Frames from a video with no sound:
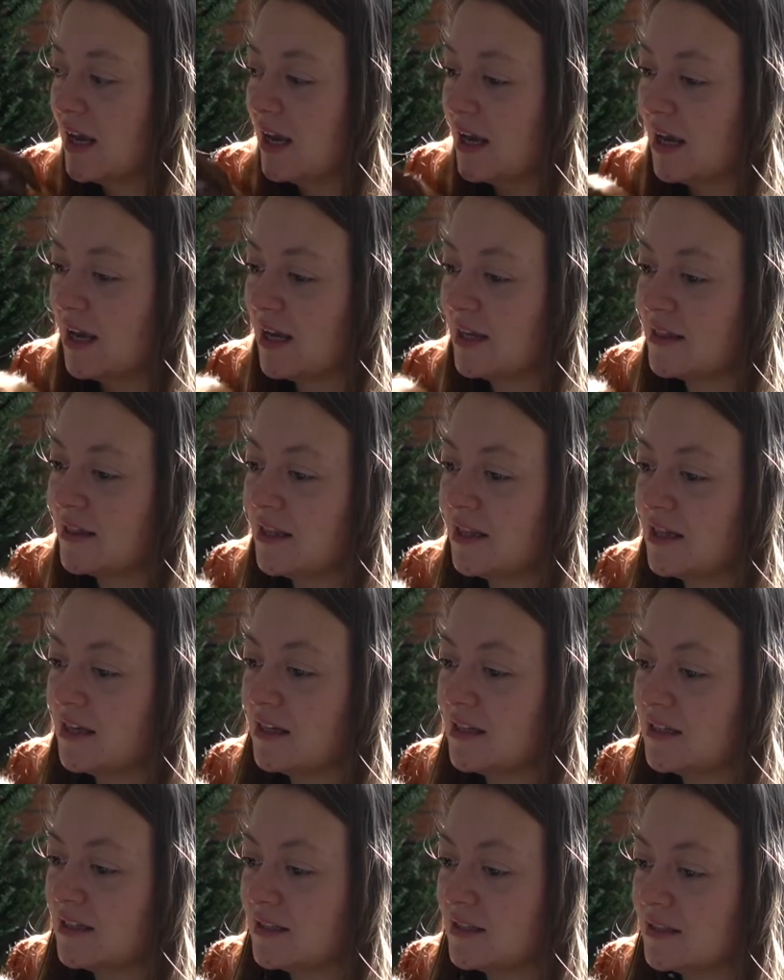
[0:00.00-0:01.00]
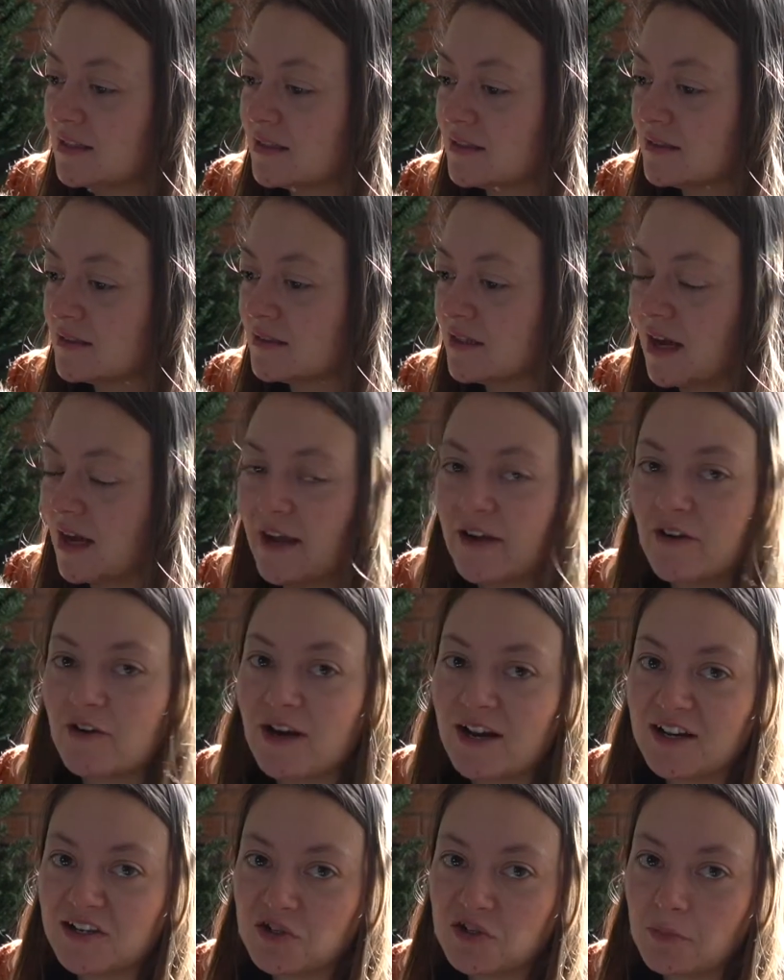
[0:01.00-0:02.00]
and then I
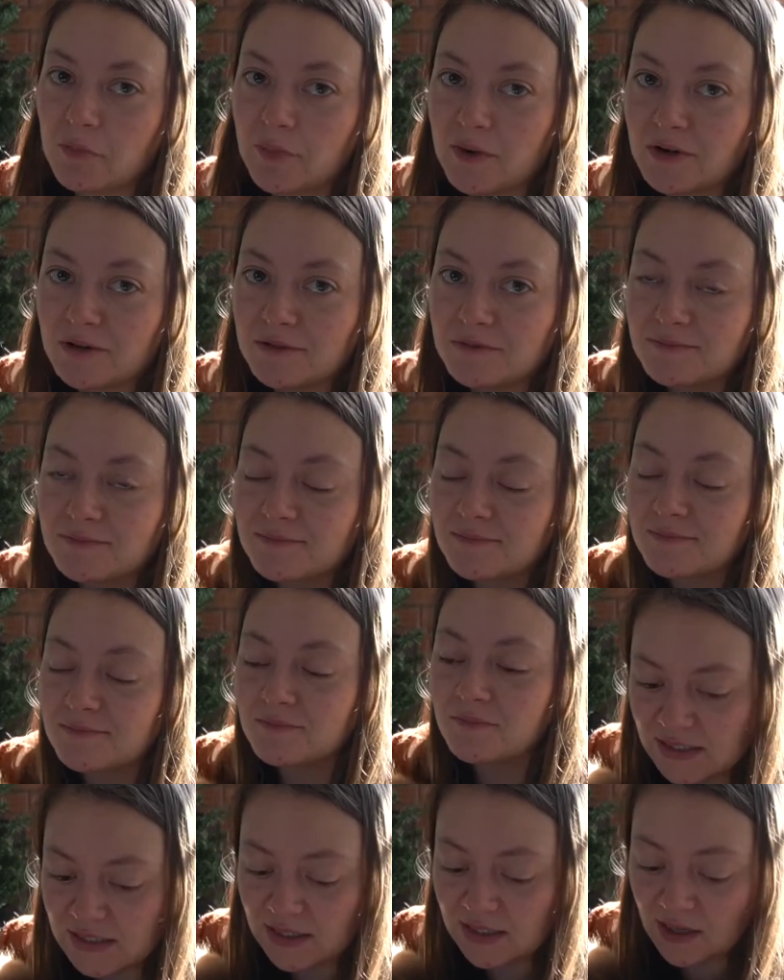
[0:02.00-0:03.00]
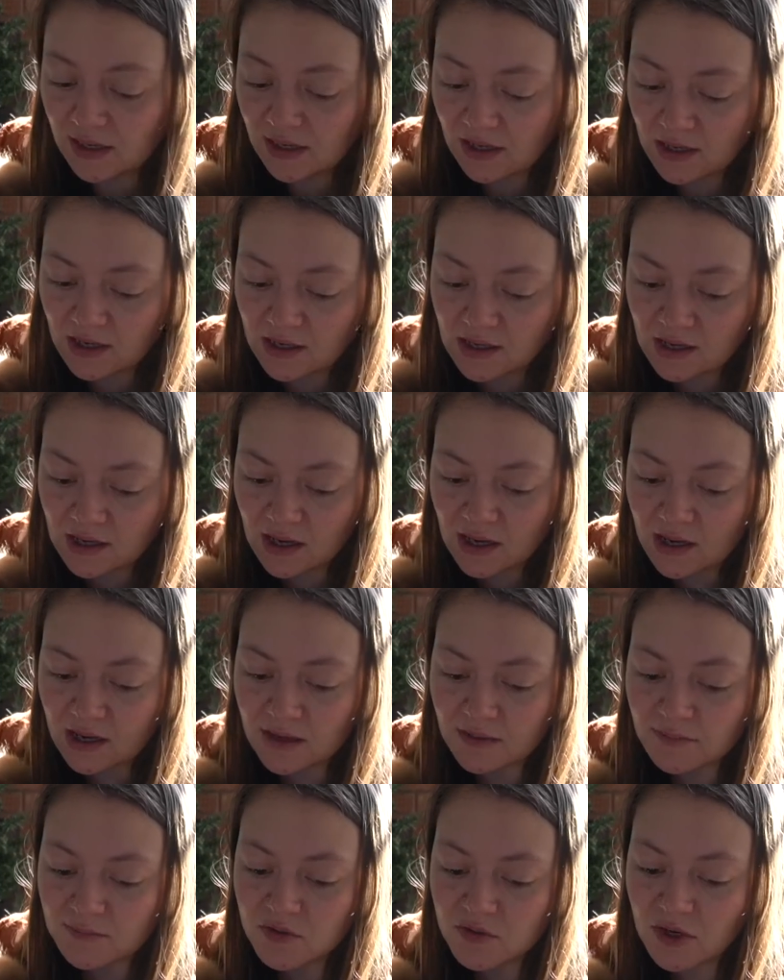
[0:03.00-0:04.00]
crash and burn. Today, I
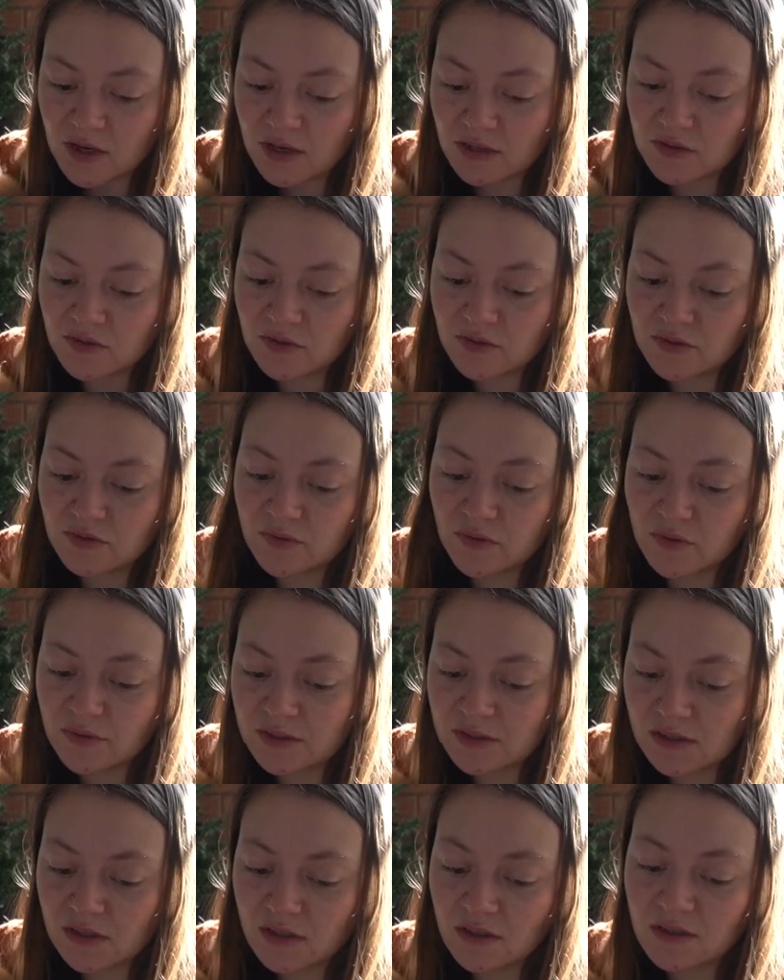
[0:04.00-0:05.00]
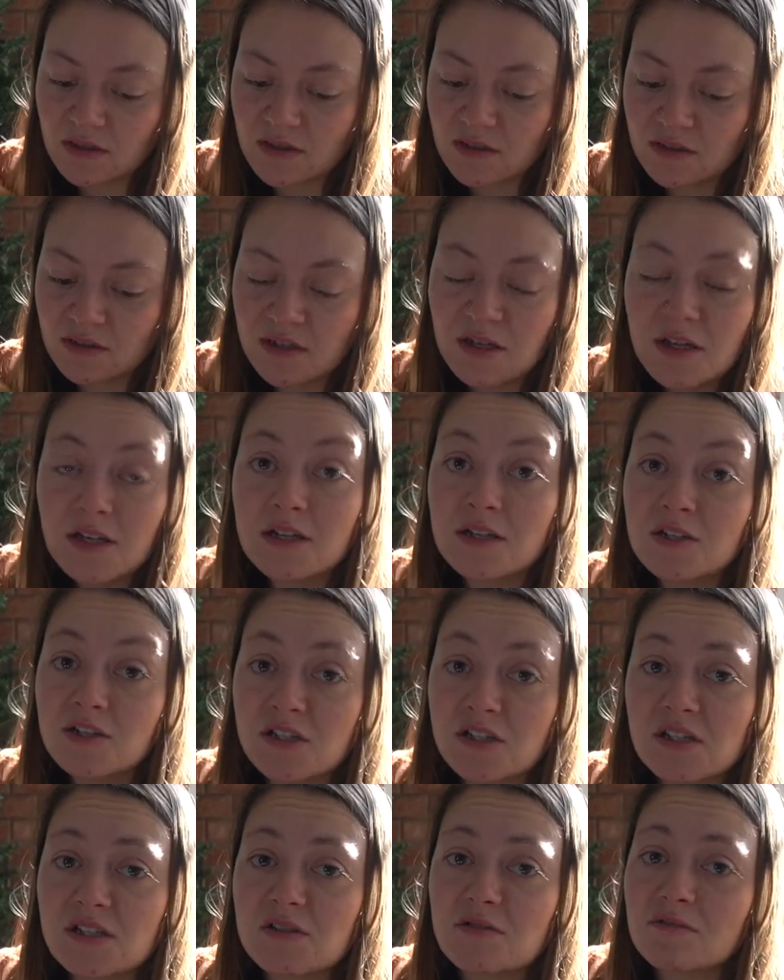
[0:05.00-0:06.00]
am trying to focus on
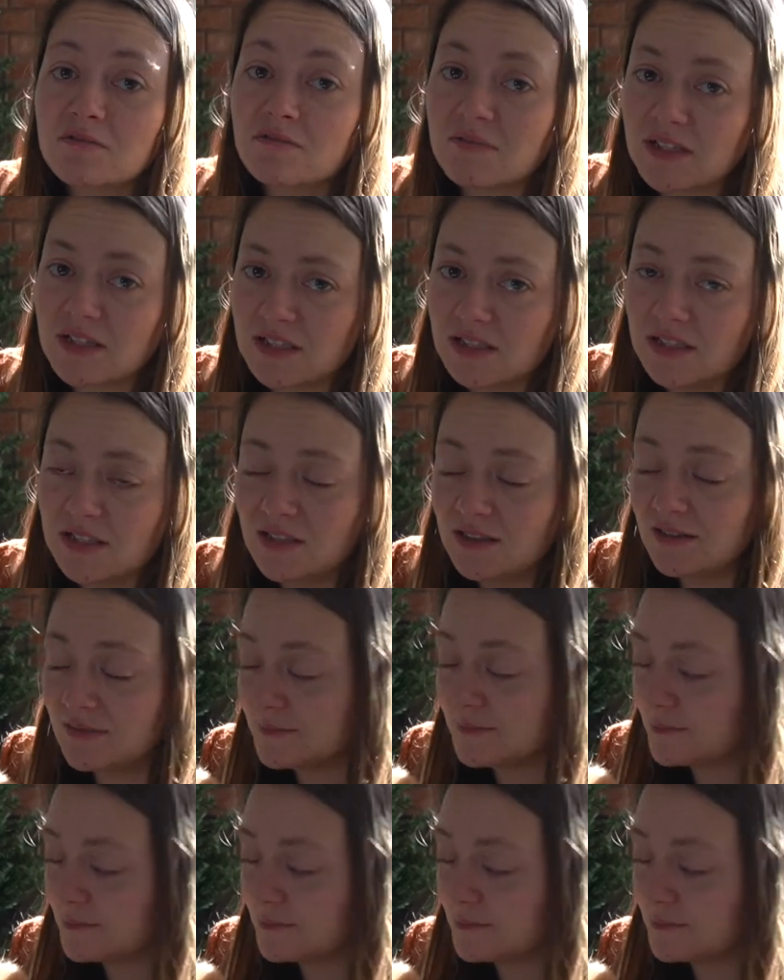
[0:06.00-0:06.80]
just resting